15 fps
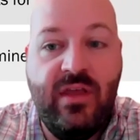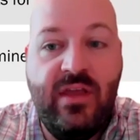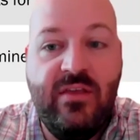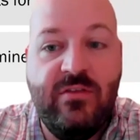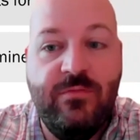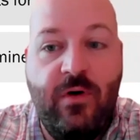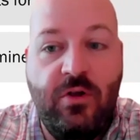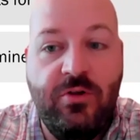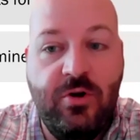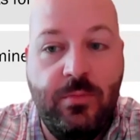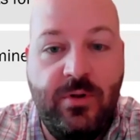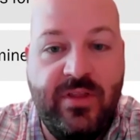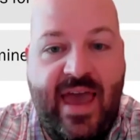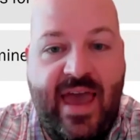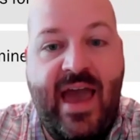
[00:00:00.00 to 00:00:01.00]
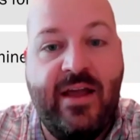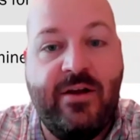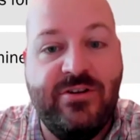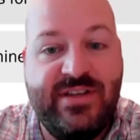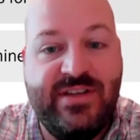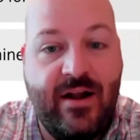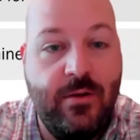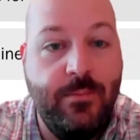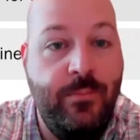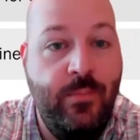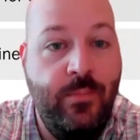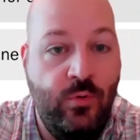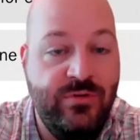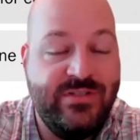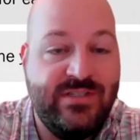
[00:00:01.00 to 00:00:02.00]
is vulnerable to hackers and how to
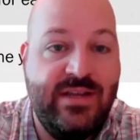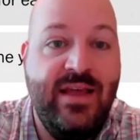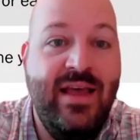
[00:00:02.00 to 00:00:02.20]
boost